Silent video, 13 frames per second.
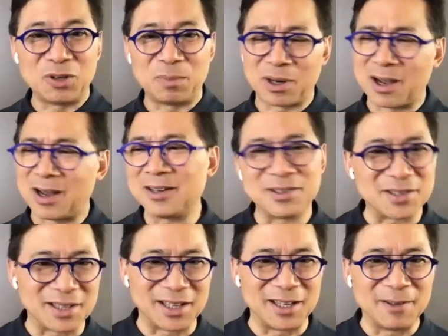But
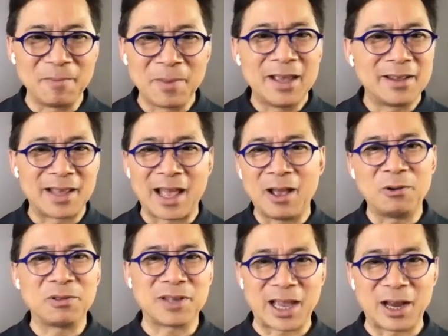honestly, the
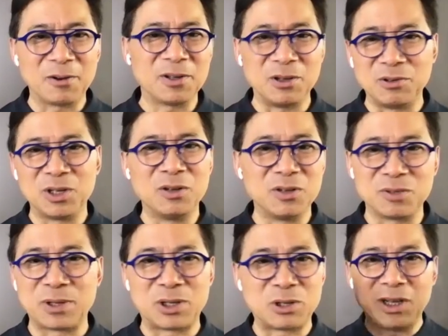health care you do is
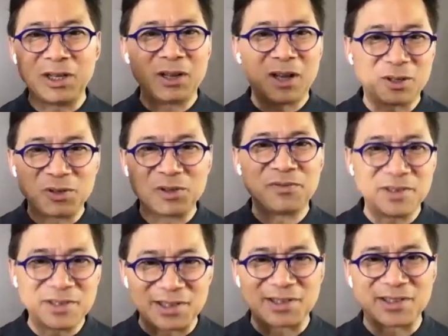between doctor's
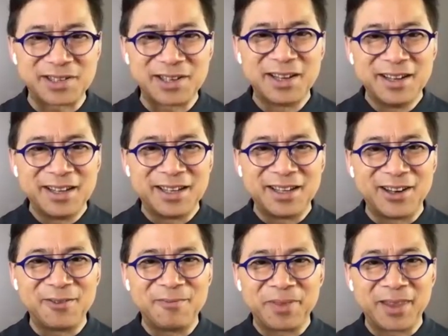visits. You yeah.
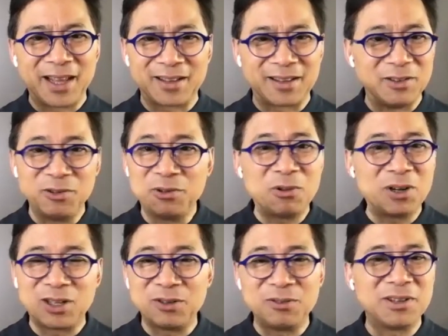know, like you'd want
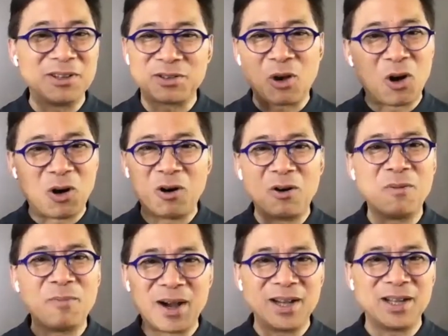to do this all
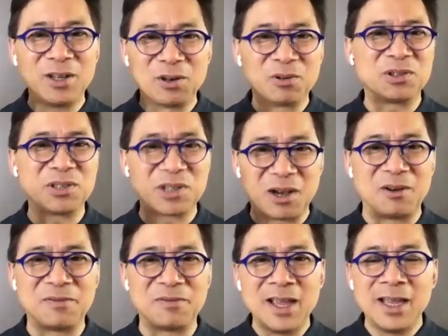by
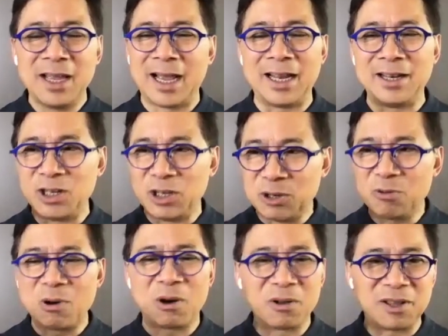yourself, and you
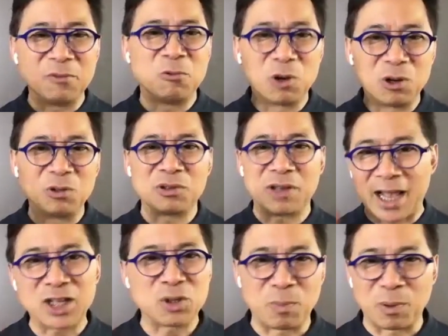are the world's
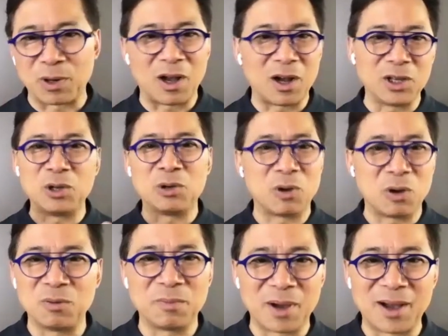expert on your
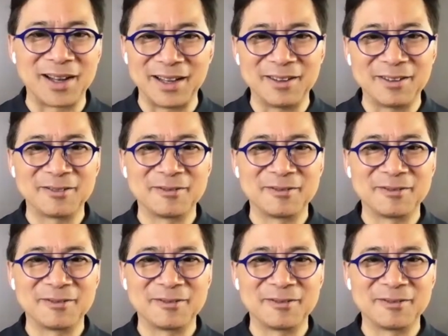own body.